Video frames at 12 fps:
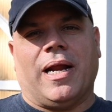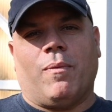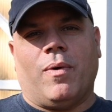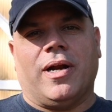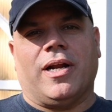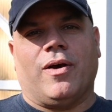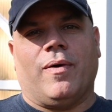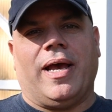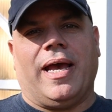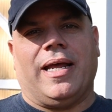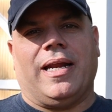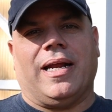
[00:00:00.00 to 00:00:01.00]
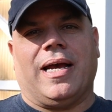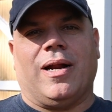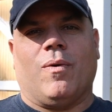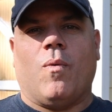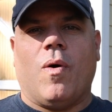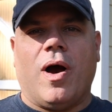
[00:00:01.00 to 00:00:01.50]
I wanted to go ahead and
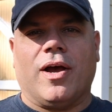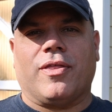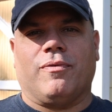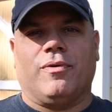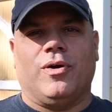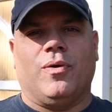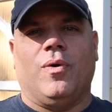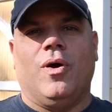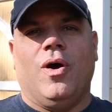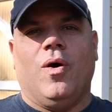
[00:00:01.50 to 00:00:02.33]
kind of walk through